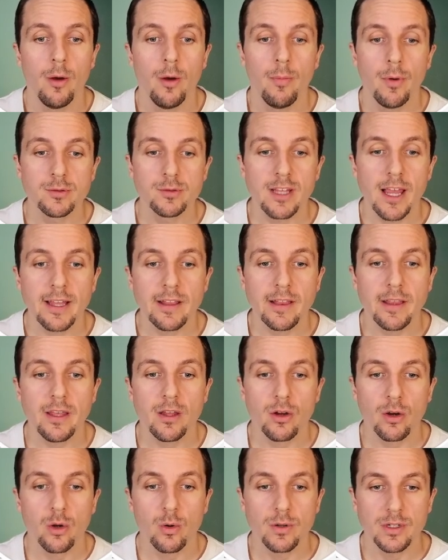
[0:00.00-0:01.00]
Most likely,
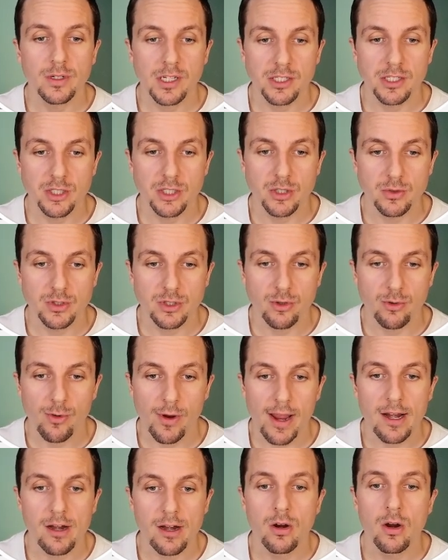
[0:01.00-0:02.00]
you're going to choose
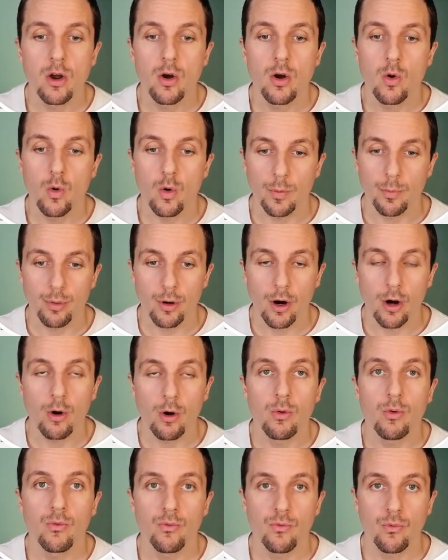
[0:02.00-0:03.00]
Creator or Pro
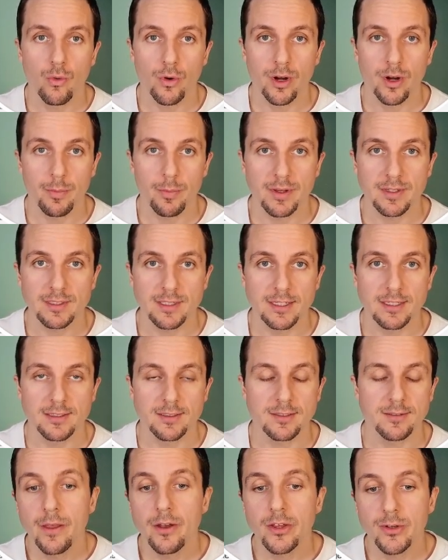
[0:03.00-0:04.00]
for your
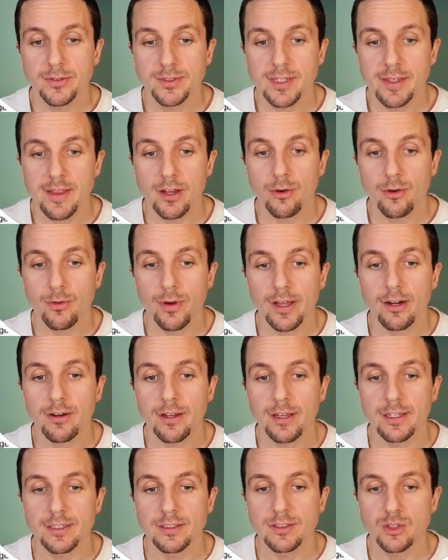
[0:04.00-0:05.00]
business. You'll see that Creator
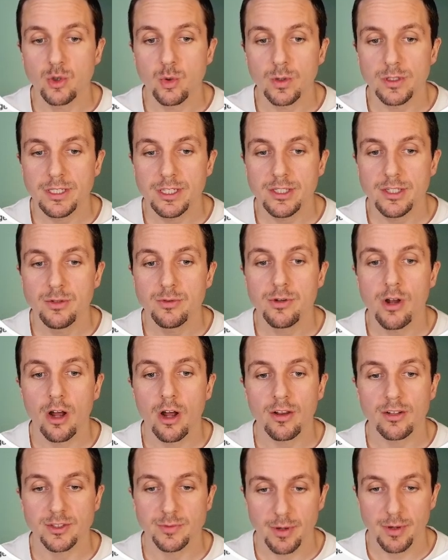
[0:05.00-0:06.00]
is
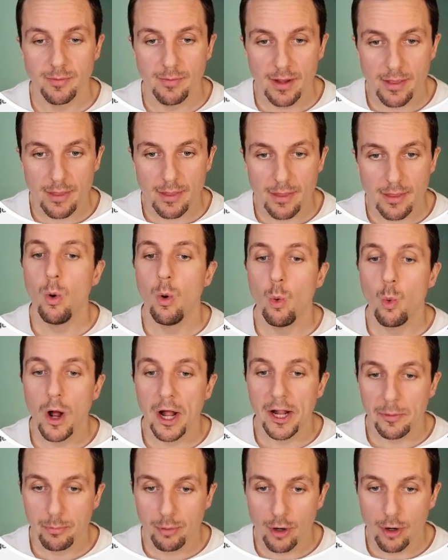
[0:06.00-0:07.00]
$22 per month,
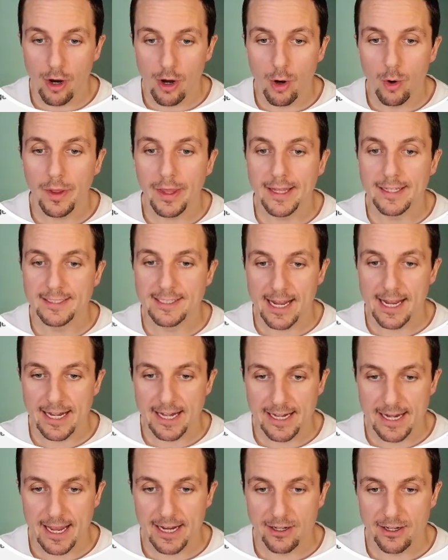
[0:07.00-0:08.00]
while Pro is
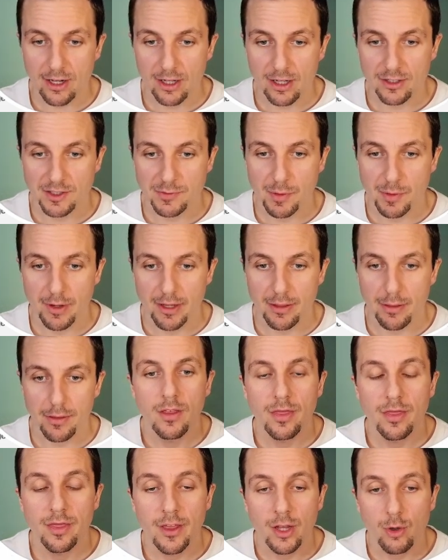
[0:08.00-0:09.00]
$99 per month.
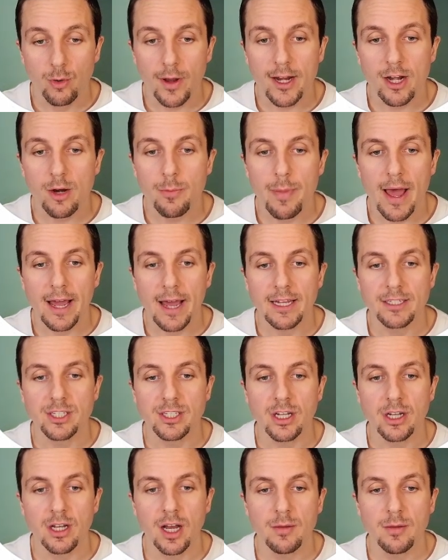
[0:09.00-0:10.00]
The Creator package
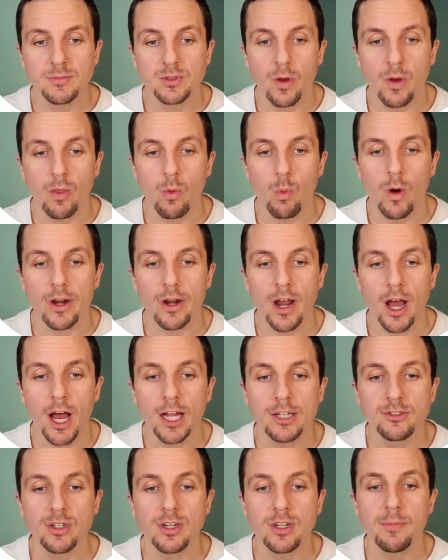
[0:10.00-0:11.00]
comes with
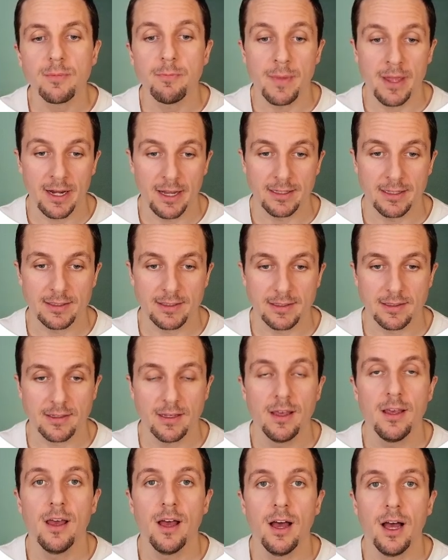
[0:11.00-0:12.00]
100 minutes
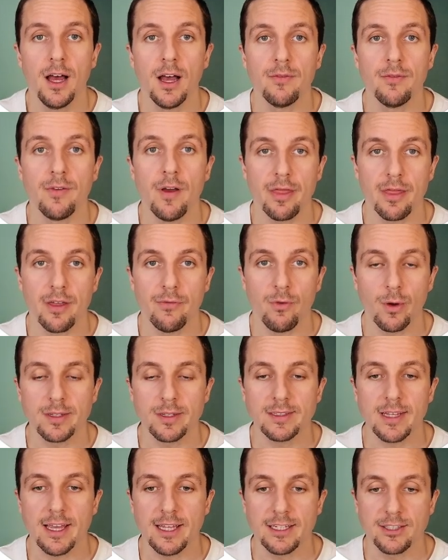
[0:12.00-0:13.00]
of the
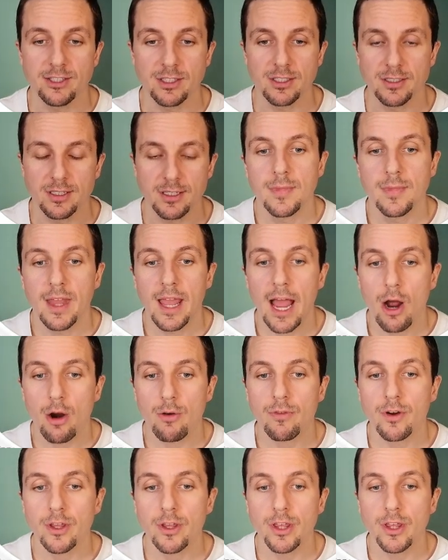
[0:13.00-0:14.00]
voice agent.
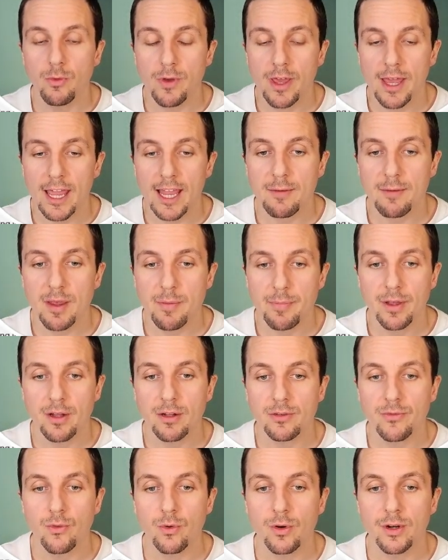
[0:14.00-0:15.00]
However, you can be
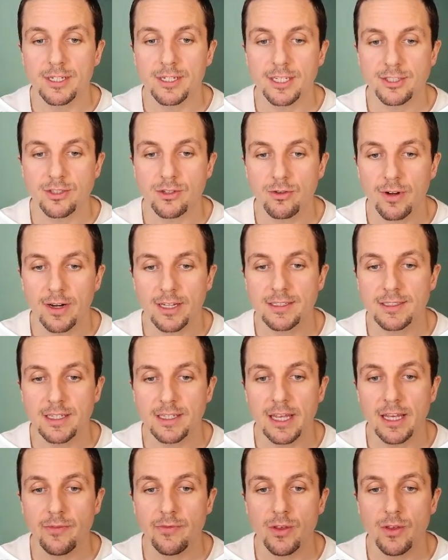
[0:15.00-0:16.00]
billed for additional credits
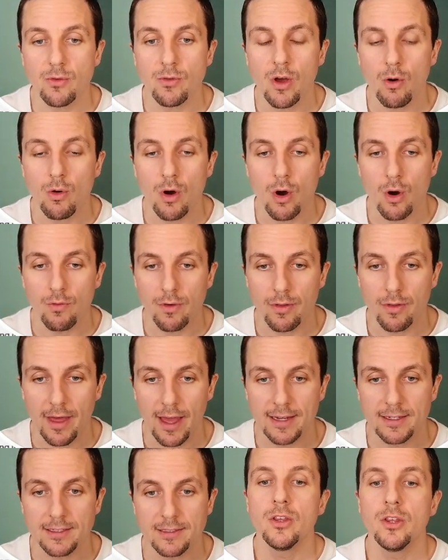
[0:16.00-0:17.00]
if you go over
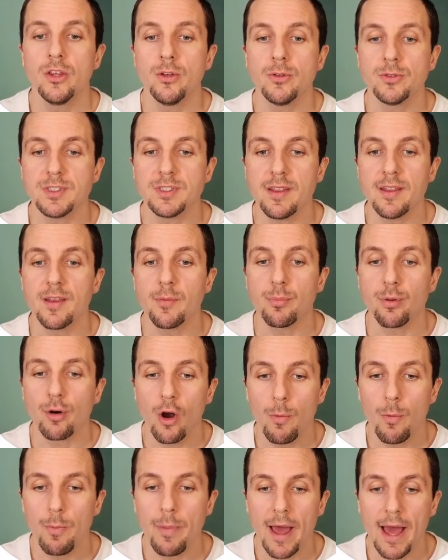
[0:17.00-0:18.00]
that. You'll see that the
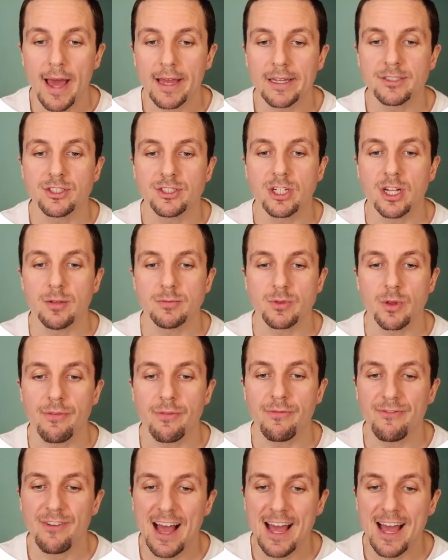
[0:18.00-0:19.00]
Pro package comes with
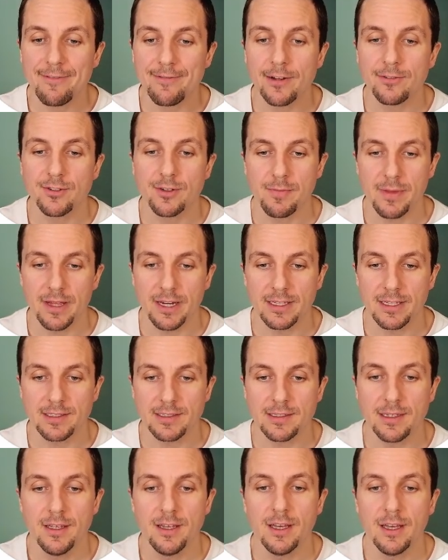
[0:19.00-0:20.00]
500
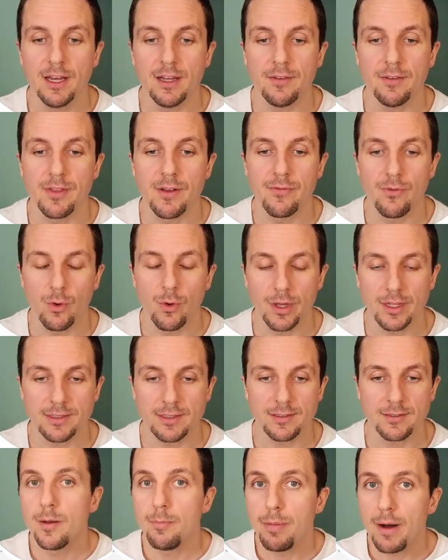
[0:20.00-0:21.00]
minutes of the
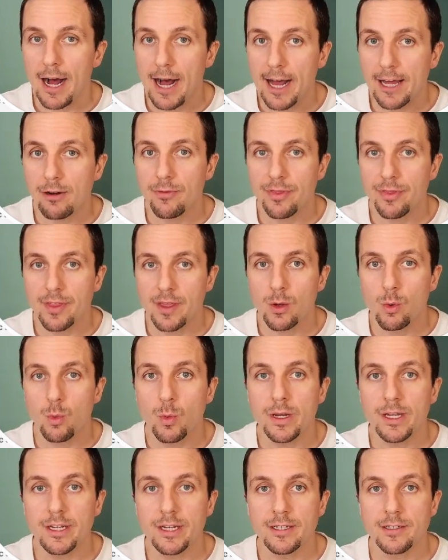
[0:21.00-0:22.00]
voice, but I don't think
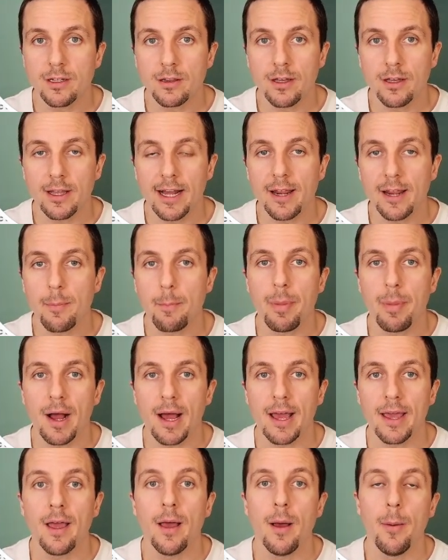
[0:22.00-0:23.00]
we need to look at it
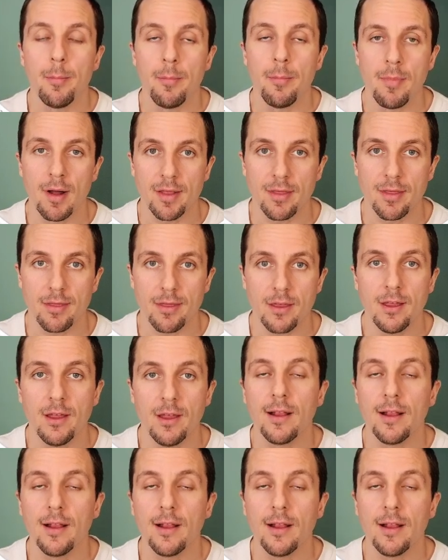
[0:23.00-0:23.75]
by month.